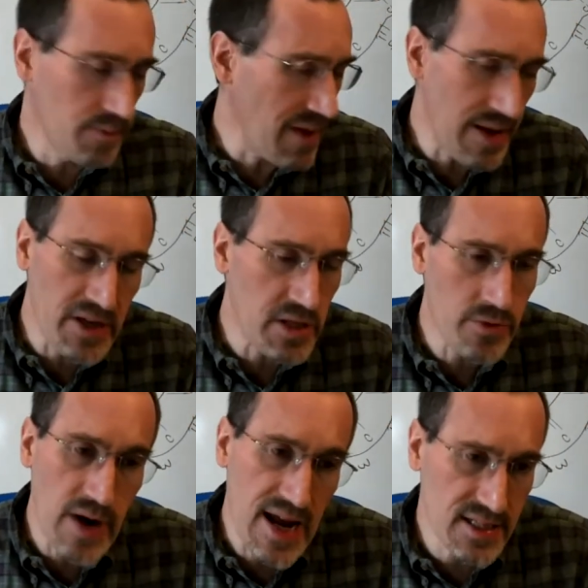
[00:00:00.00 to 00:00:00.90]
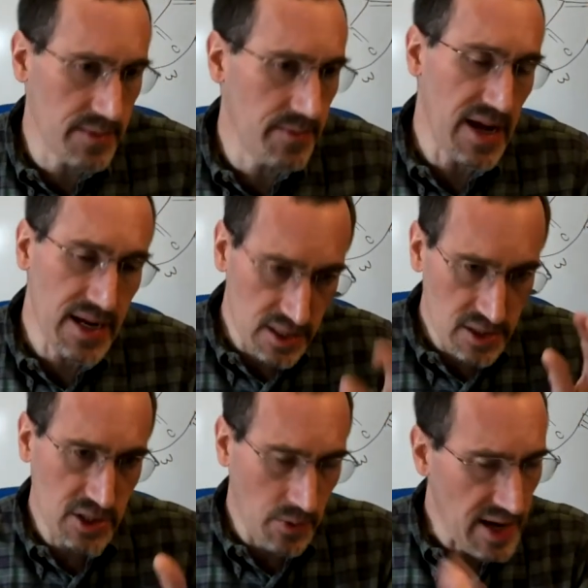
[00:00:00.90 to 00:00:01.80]
maybe the racemate
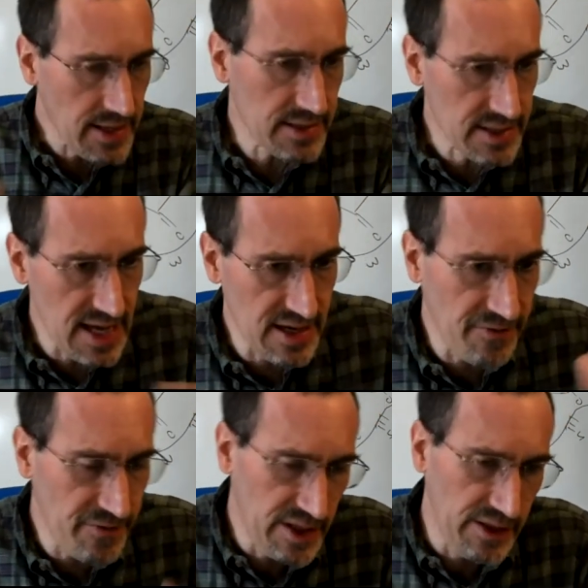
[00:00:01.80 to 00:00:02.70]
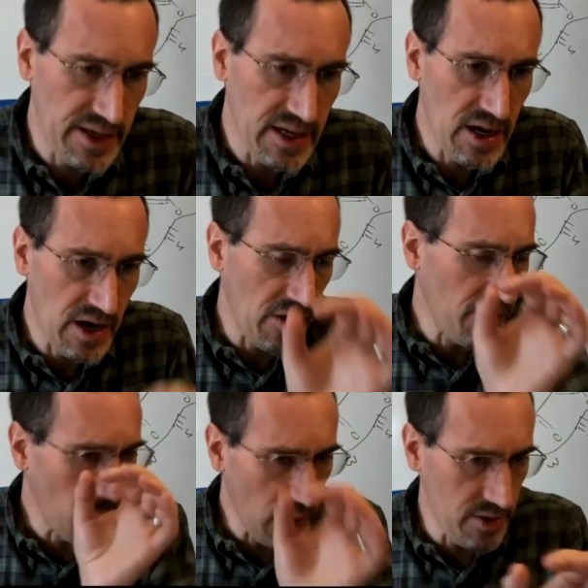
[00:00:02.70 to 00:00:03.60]
so I could get a feeling
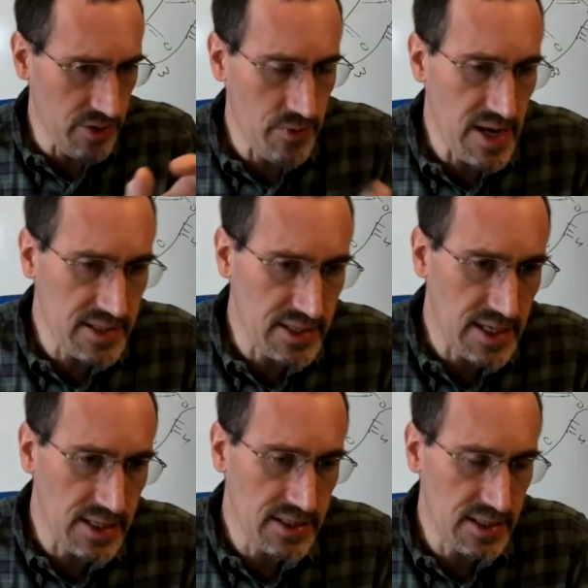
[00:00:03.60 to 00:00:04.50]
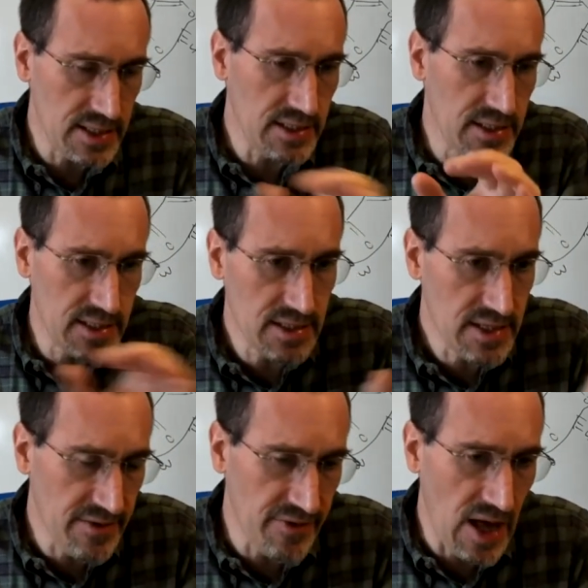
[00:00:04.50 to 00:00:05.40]
of where the resonances
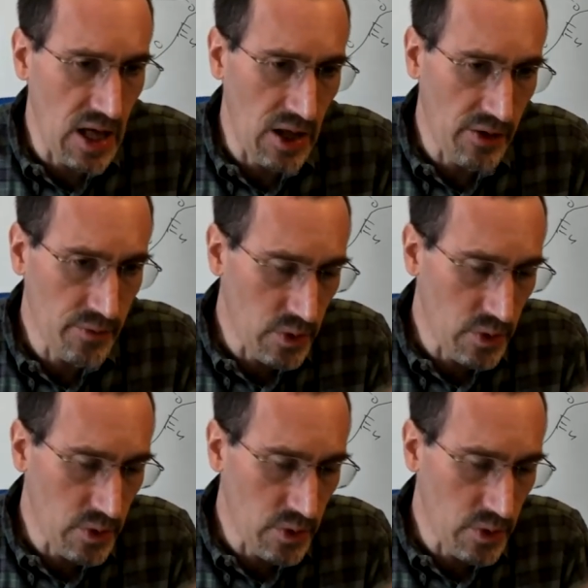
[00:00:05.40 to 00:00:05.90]
evolve,